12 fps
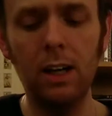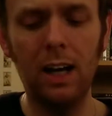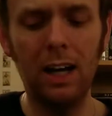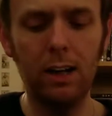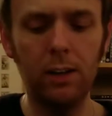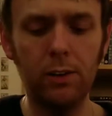
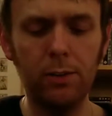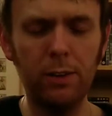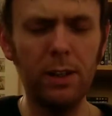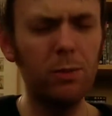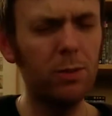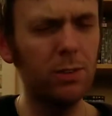Had like
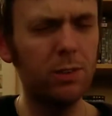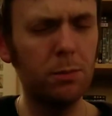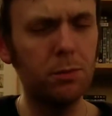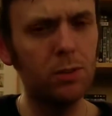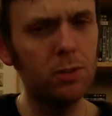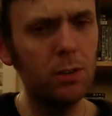3 or 4
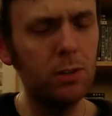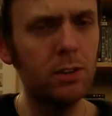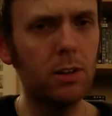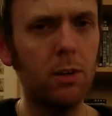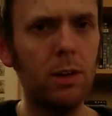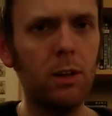separate stories
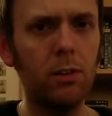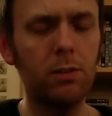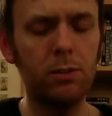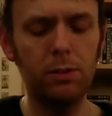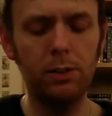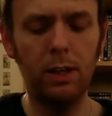going on
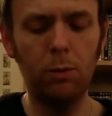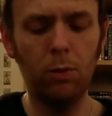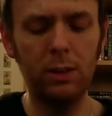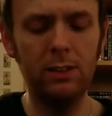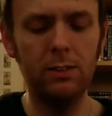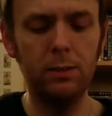through there,
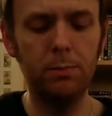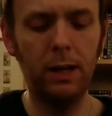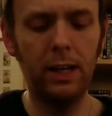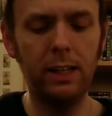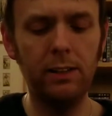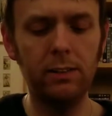one in
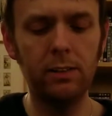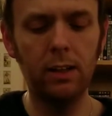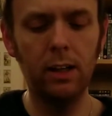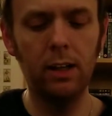space.